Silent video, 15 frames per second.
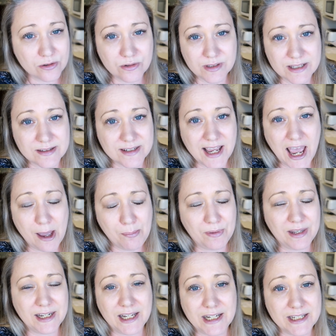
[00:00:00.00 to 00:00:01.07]
all this to
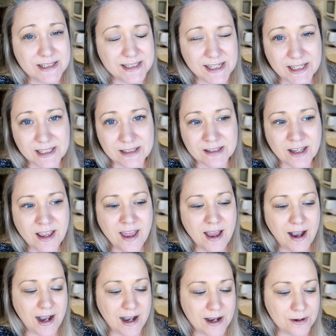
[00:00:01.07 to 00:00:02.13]
happen, and it did.
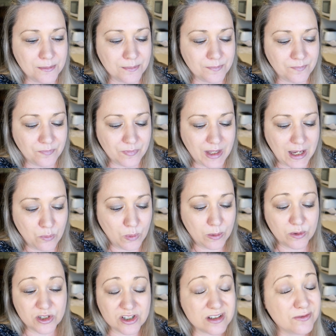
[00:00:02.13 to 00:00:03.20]
And we
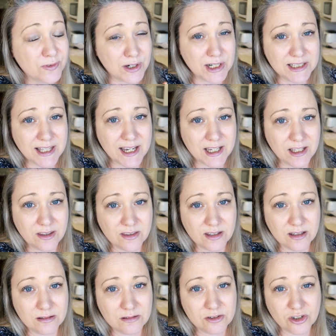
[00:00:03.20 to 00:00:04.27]
were just very lucky
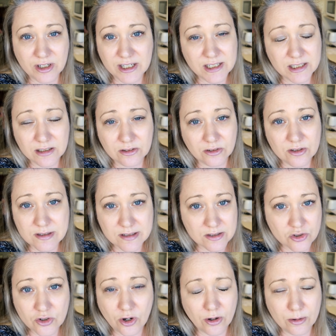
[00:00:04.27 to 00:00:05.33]
that Johnny didn't lose his
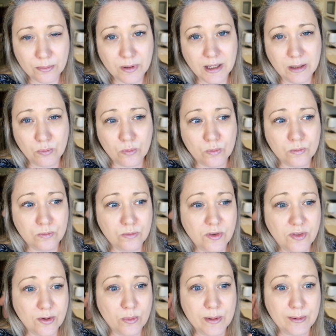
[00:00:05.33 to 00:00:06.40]
job, and
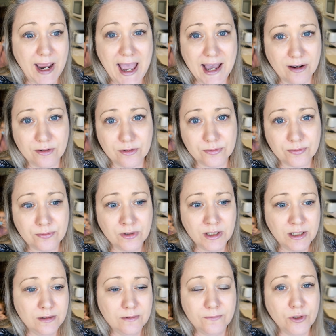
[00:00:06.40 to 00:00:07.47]
that we were out of
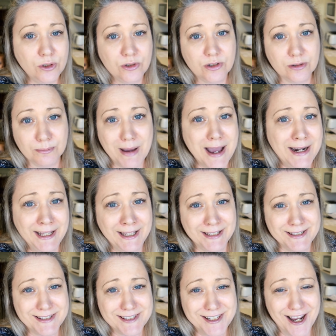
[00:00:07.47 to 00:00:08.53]
food and money
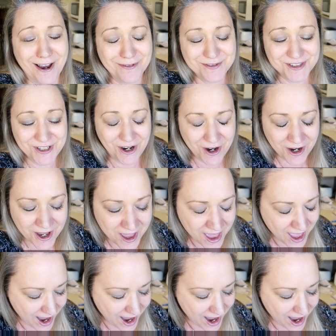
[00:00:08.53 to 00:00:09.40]
and stuff. So